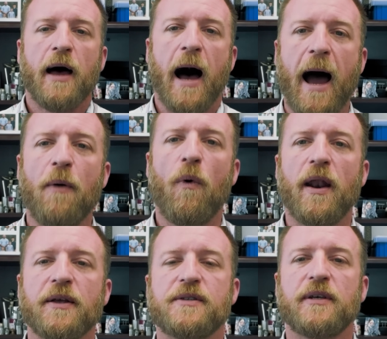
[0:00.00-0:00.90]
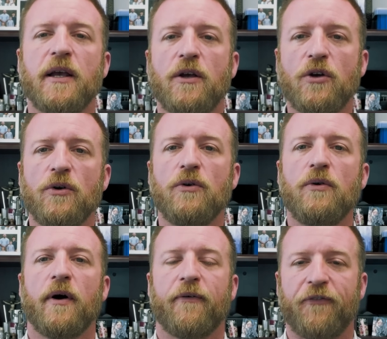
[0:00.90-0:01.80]
I want to see
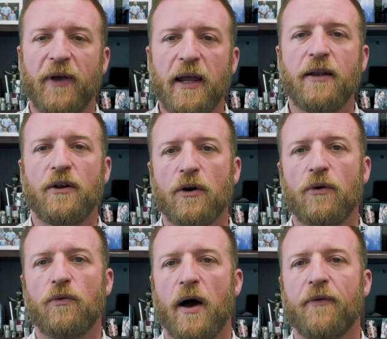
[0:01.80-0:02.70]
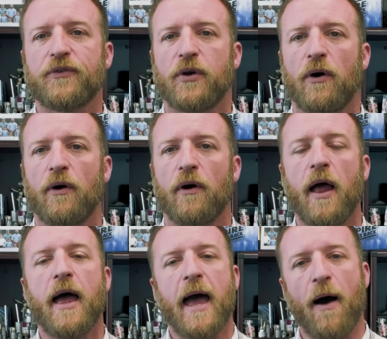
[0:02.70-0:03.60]
you feed your rough
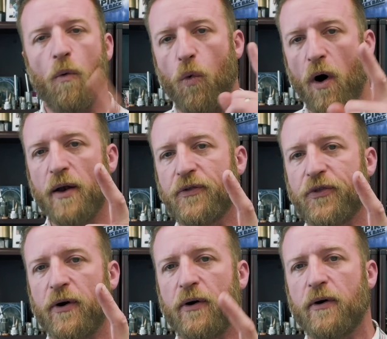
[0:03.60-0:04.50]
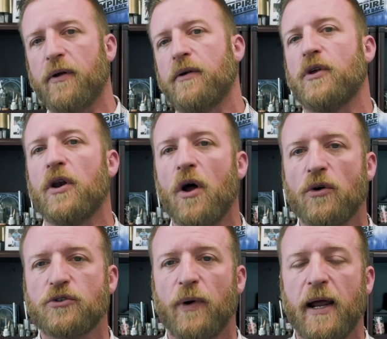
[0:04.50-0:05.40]
turn at one third the
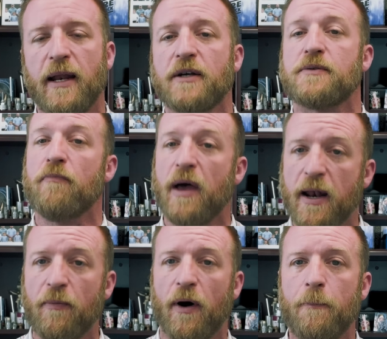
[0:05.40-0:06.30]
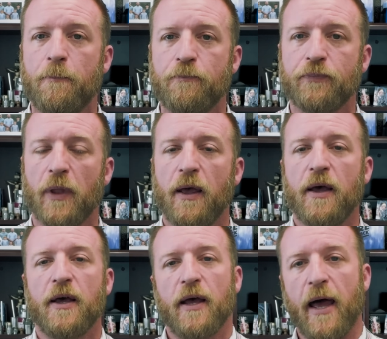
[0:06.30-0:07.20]
nose radius minimum
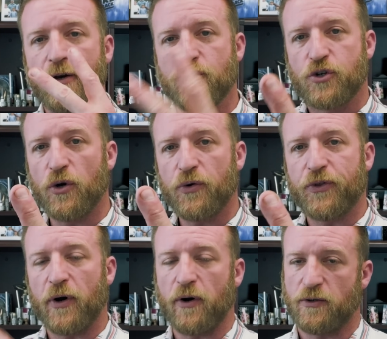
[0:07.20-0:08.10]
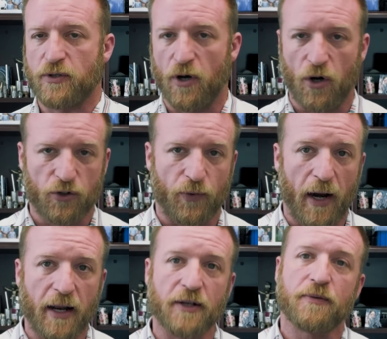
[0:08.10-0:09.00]
and two thirds the nose
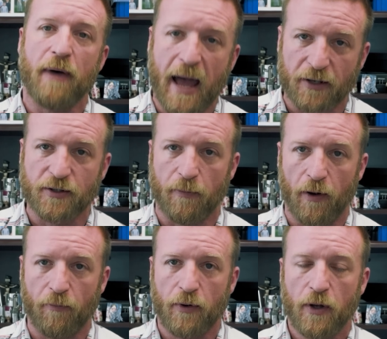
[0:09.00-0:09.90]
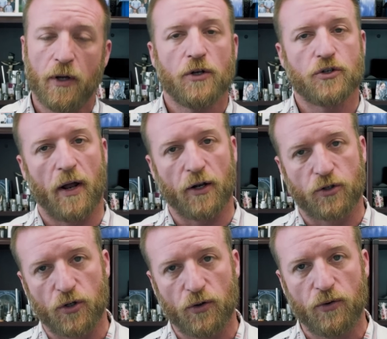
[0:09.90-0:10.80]
radius maximum. So on a
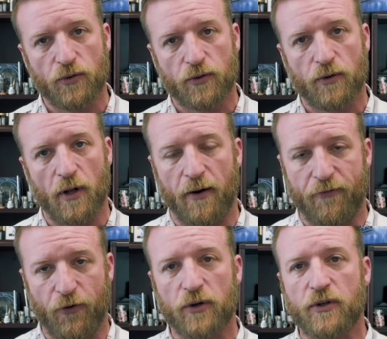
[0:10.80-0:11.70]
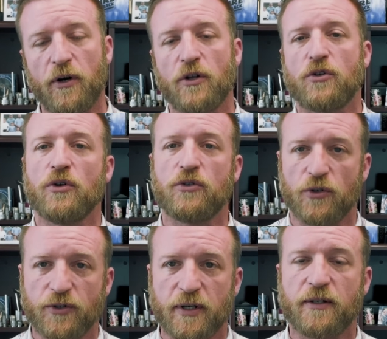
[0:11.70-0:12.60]
two, on a 432,
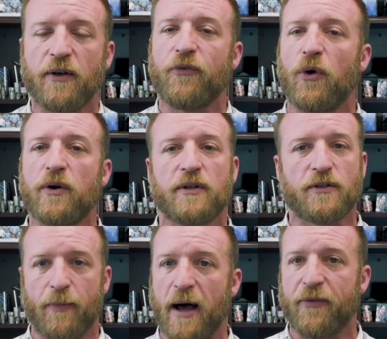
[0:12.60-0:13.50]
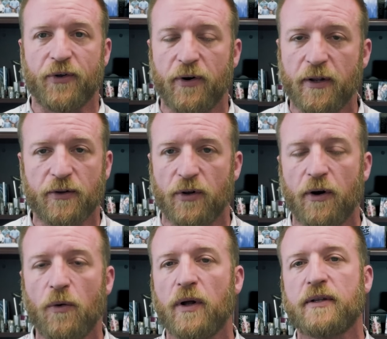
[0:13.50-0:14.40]
264th, it's about 30,
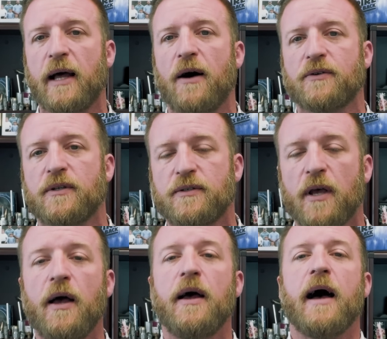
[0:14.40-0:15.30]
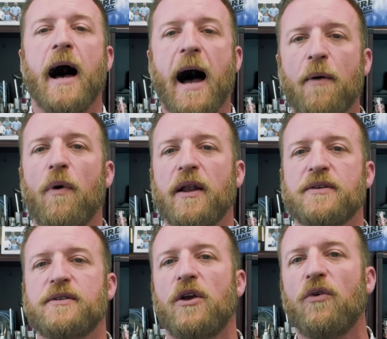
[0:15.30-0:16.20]
31 thousandths. I want to
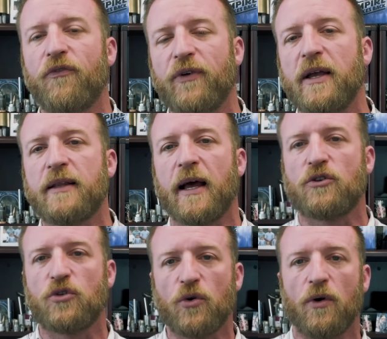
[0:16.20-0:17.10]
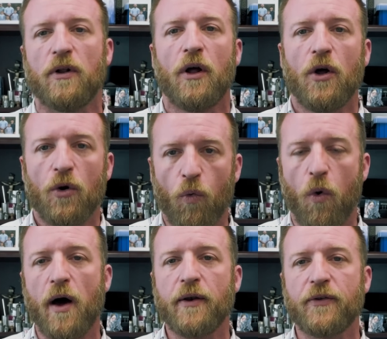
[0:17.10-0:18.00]
see you feed that tool
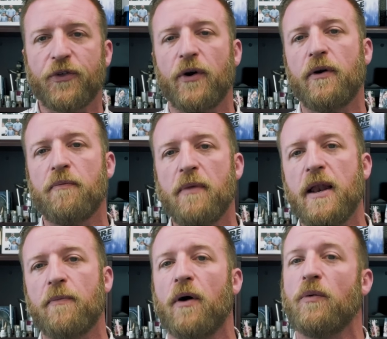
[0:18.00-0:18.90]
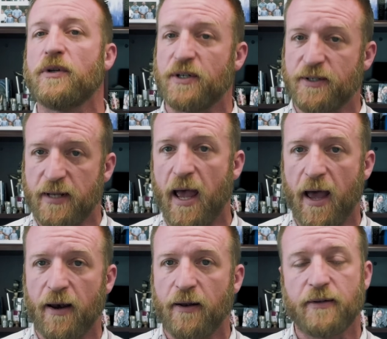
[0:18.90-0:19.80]
one third minimum, which is 10,